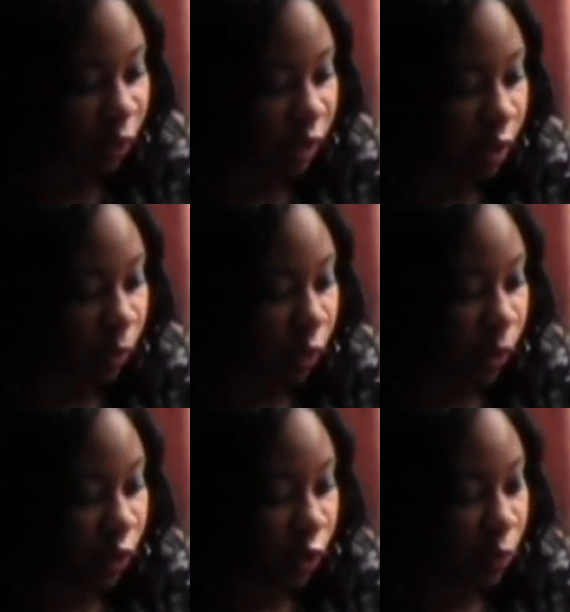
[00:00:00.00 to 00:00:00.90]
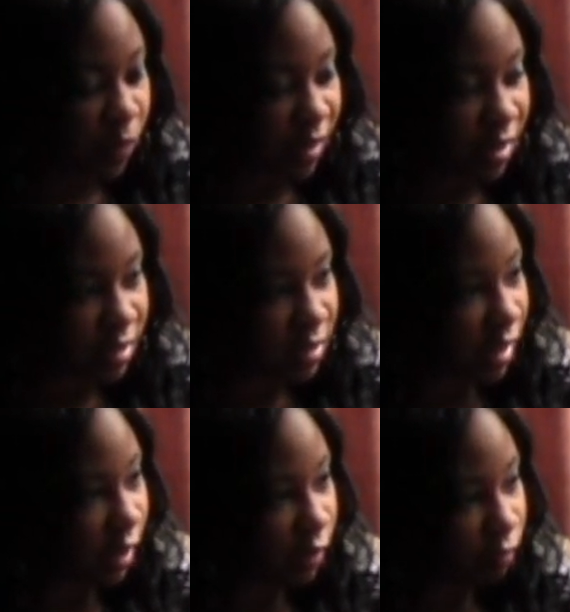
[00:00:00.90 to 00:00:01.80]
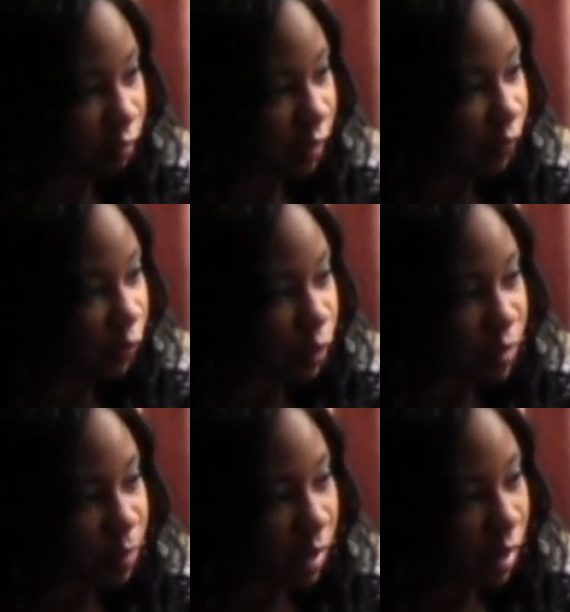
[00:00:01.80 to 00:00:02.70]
And growing up, who were you biggest, like, influenced